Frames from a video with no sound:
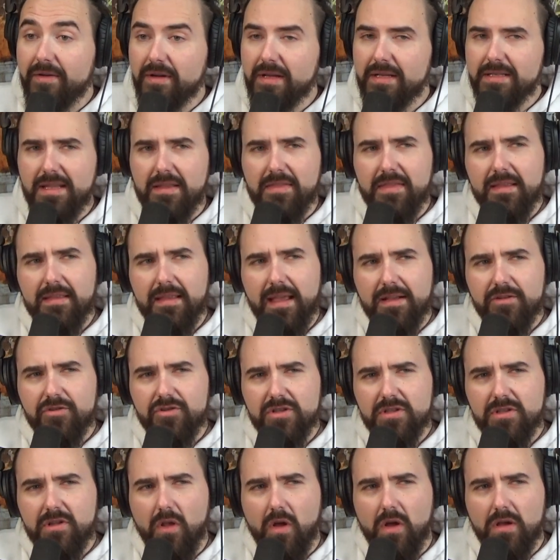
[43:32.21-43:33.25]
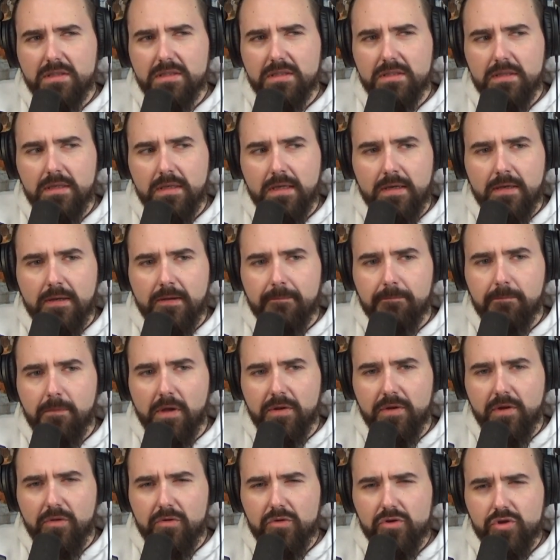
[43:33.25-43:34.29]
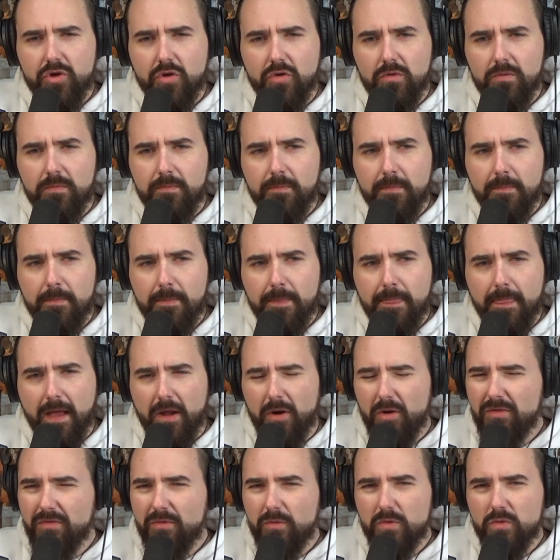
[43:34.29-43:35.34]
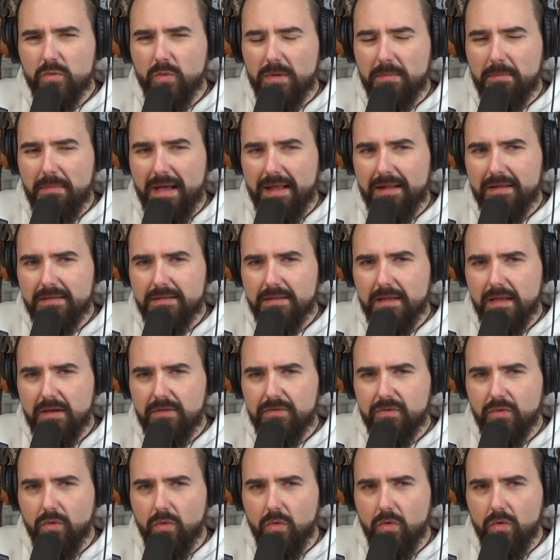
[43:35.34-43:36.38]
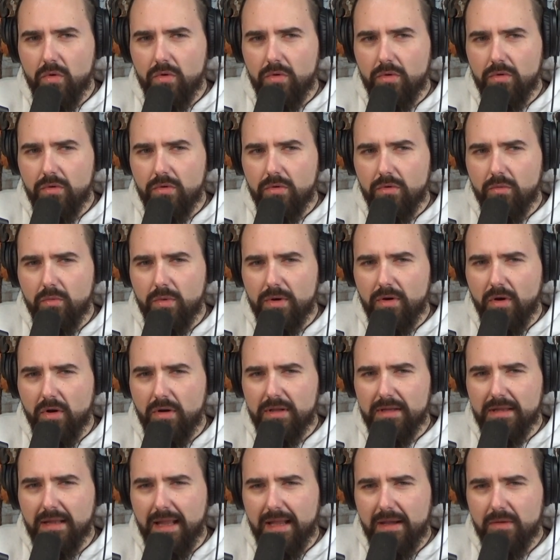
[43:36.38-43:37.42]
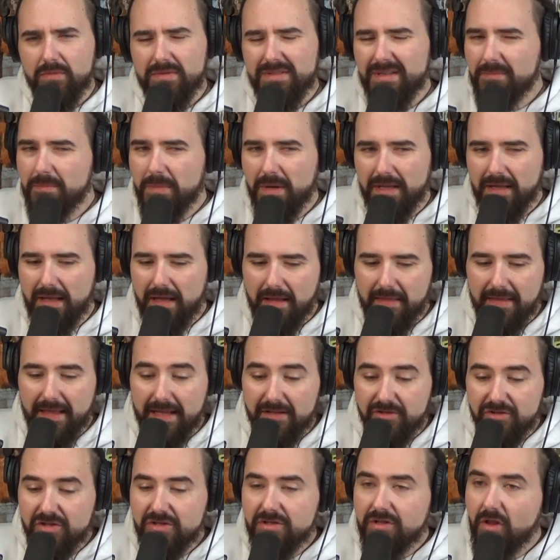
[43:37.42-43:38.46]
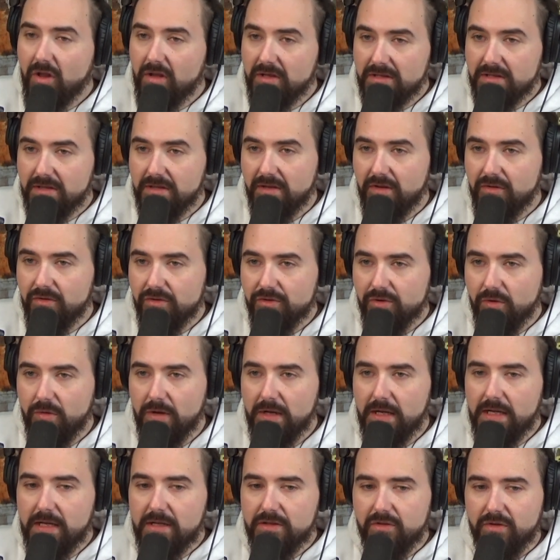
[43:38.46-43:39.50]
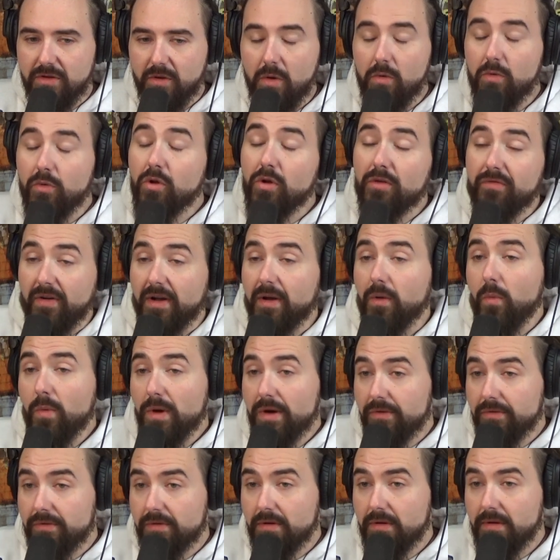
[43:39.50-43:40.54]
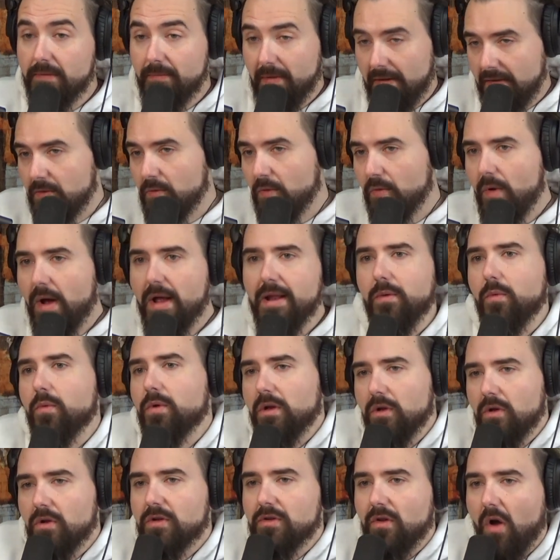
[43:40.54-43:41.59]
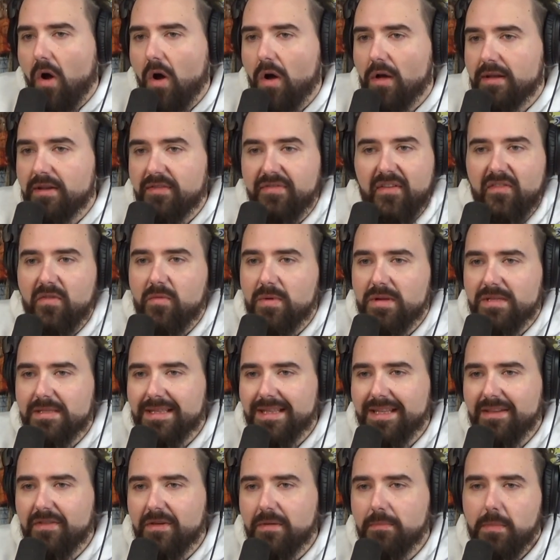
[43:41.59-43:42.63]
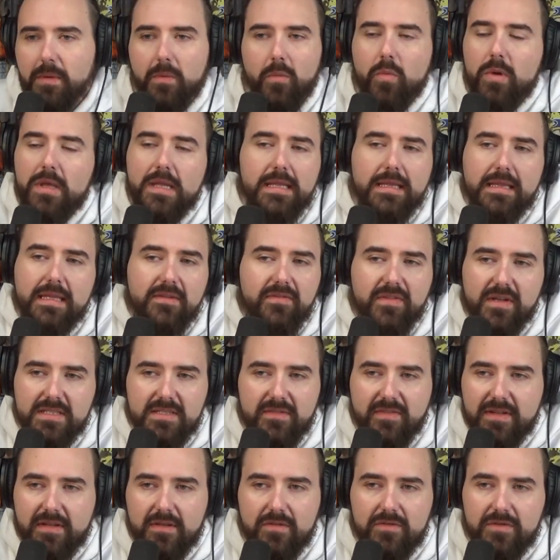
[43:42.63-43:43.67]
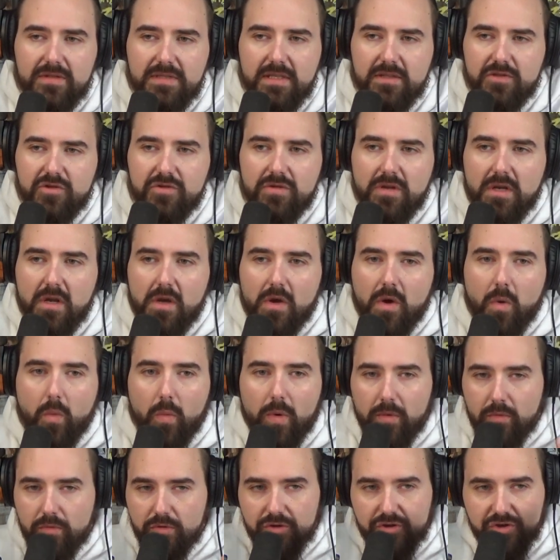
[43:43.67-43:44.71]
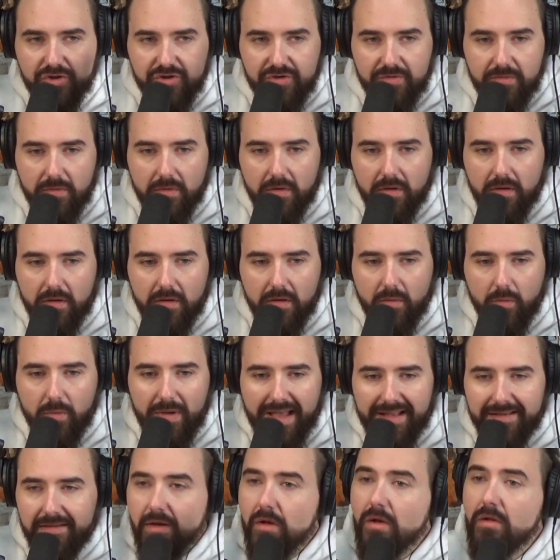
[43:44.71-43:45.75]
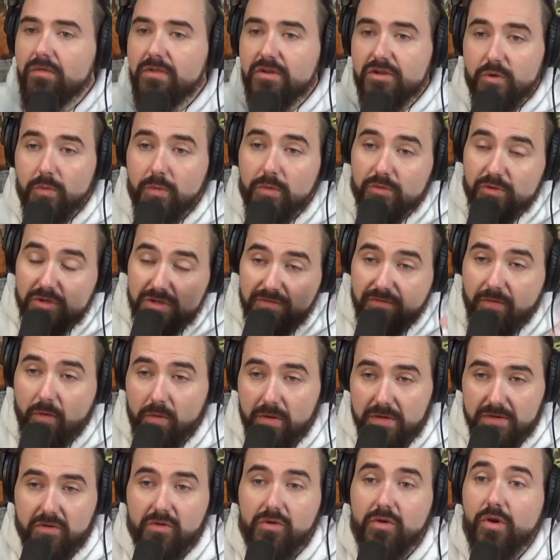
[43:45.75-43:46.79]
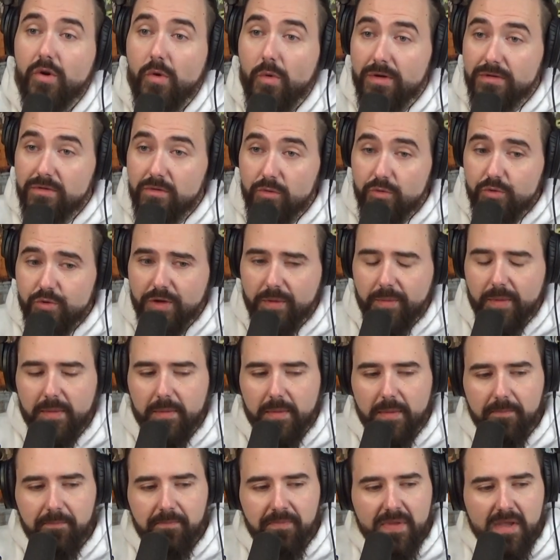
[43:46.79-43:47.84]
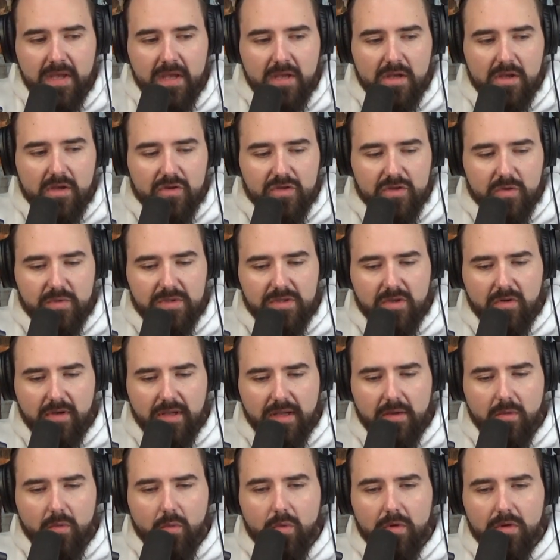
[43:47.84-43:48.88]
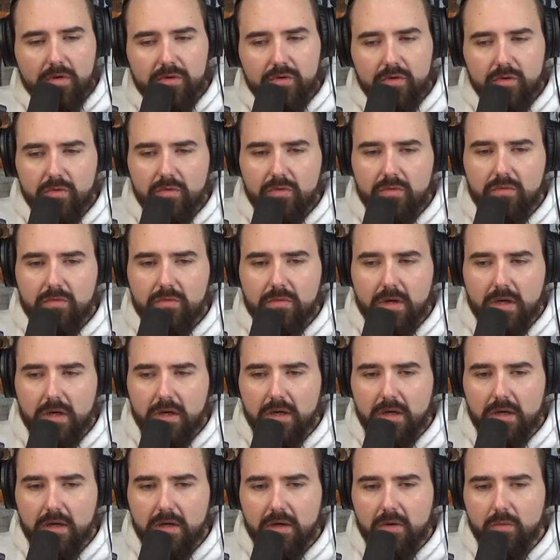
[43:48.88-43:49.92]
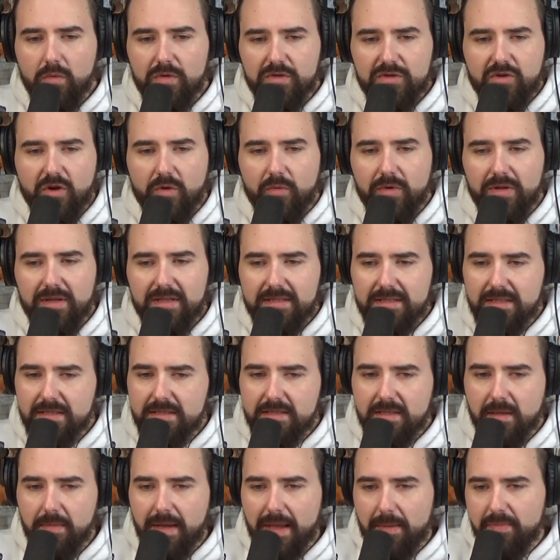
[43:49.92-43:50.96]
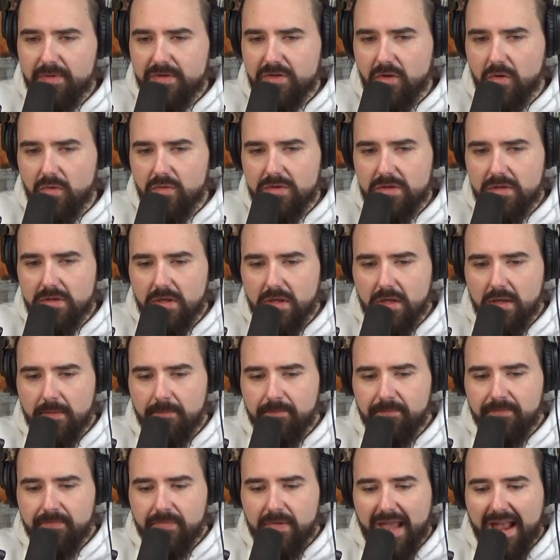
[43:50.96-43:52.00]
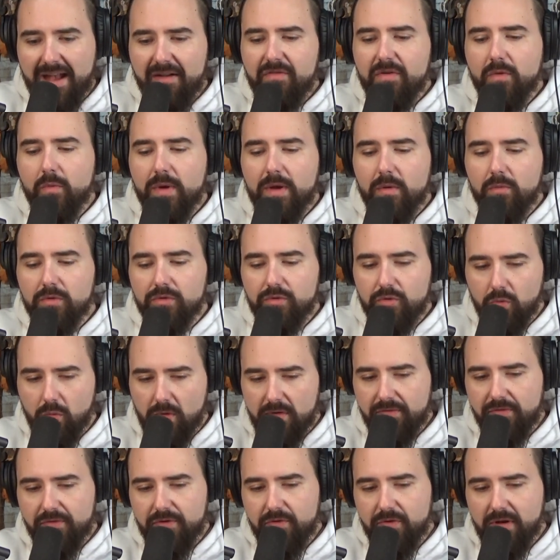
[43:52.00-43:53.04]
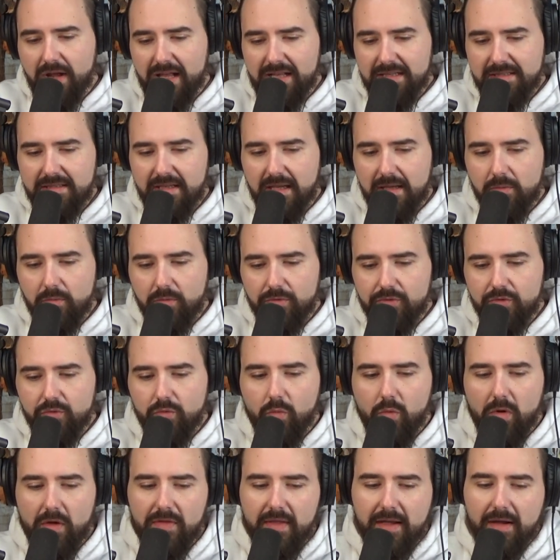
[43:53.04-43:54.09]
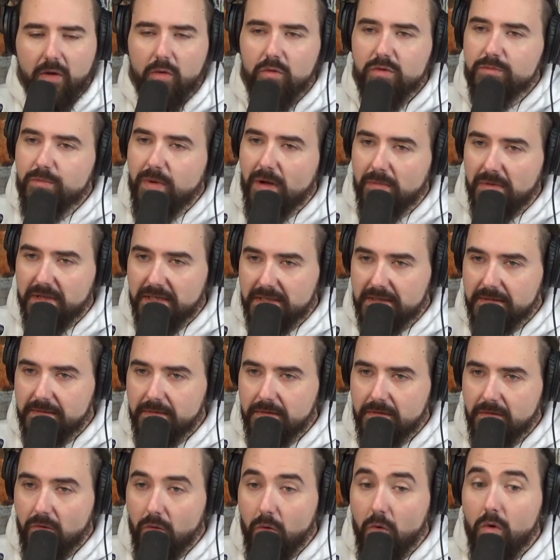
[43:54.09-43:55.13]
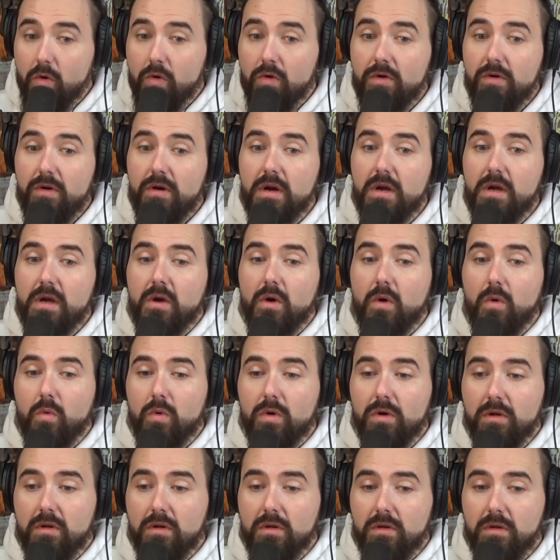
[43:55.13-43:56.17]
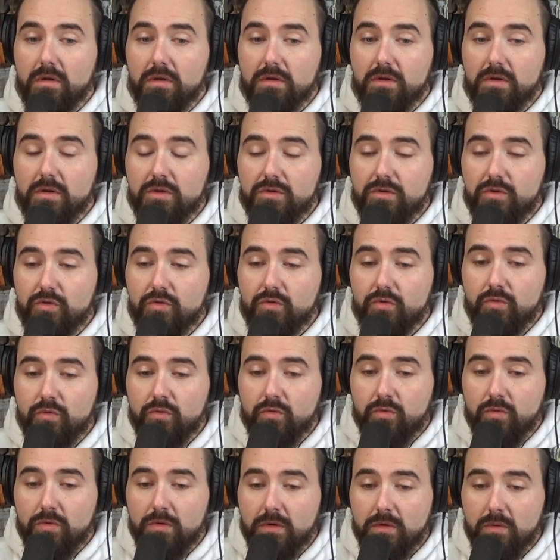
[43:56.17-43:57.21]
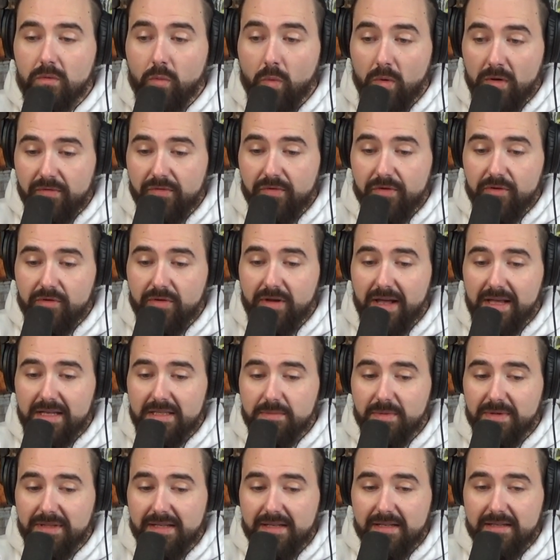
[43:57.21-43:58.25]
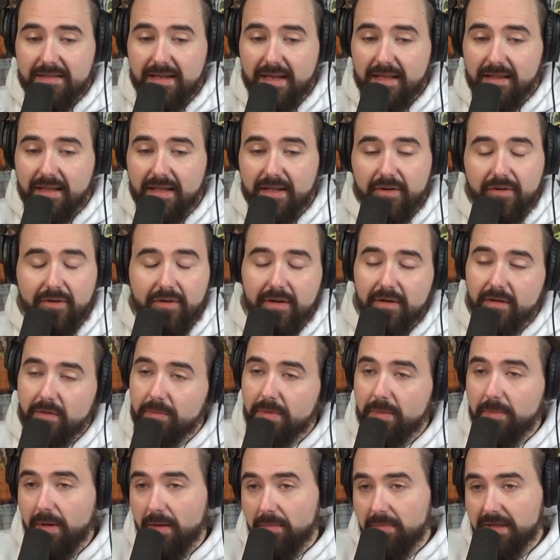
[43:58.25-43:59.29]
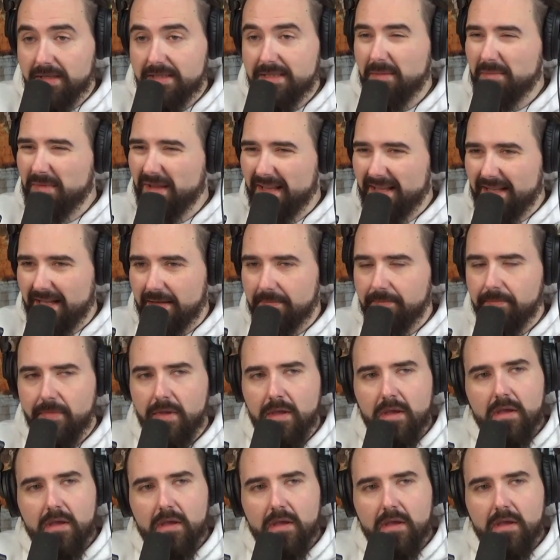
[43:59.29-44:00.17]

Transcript: Because I think they had just lost another show. I don't know if it was when Malice left or when Artie Lang was, but they had just lost another show. So they go, it would look fucking weird. And they were right. It would have looked odd if everybody's leaving. But we didn't leave because of any other decision. We had tunnel vision. We were just focused on growing Two Drink Minimum. Yeah. So we said, okay, we'll start releasing some episodes. Every week we'll do one for you guys, and we'll do one that goes public. Or we'll do one for you guys, but then a day later it'll be public. Something like that.